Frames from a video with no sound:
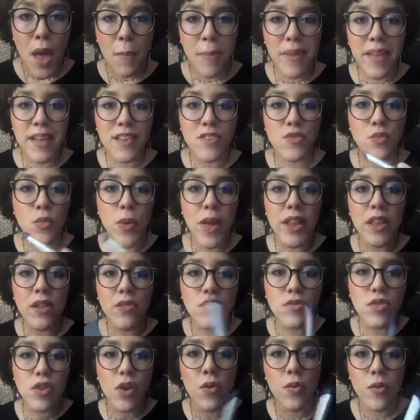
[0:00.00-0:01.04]
Because when
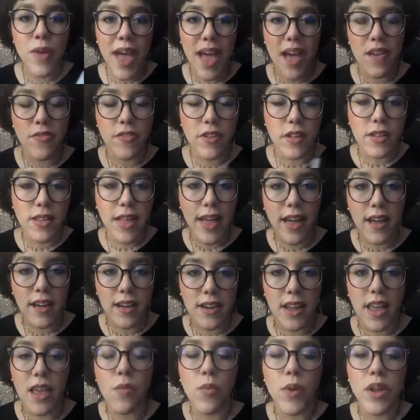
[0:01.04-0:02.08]
you don't have
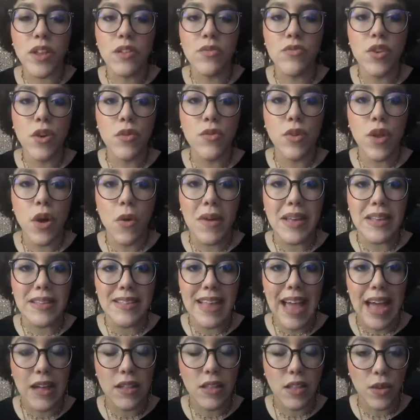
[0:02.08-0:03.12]
clarity, when you don't know
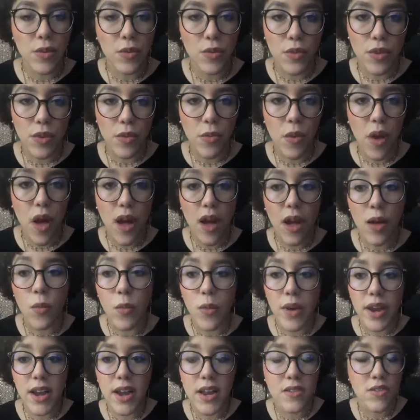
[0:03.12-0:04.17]
exactly who you are,
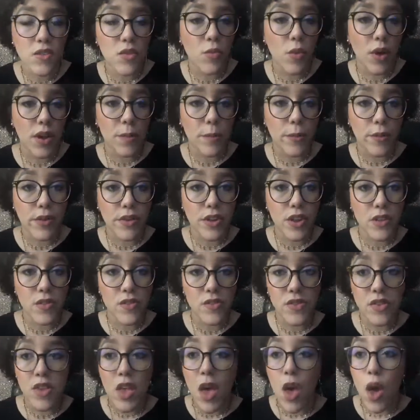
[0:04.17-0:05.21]
what it is you want to
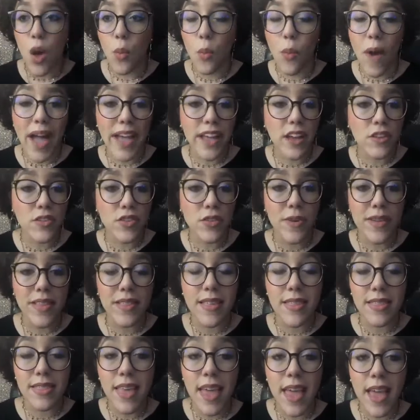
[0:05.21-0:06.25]
produce, why you're doing
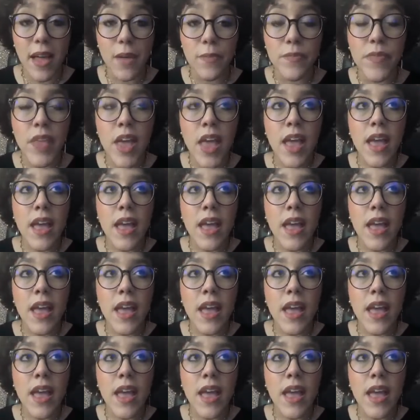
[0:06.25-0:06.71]
the thing,